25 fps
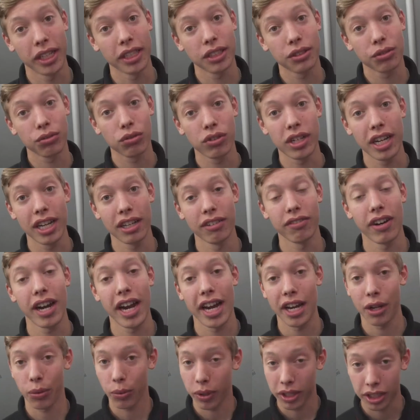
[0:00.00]
it's really
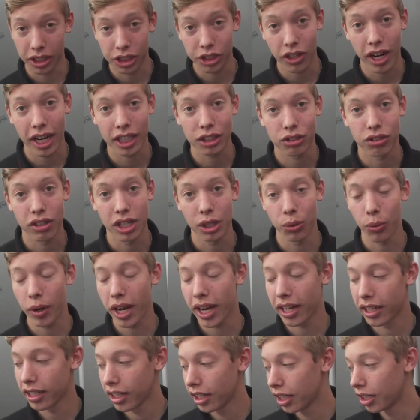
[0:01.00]
raining, when the track's really
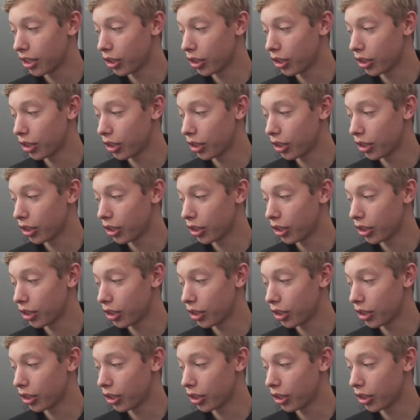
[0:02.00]
wet.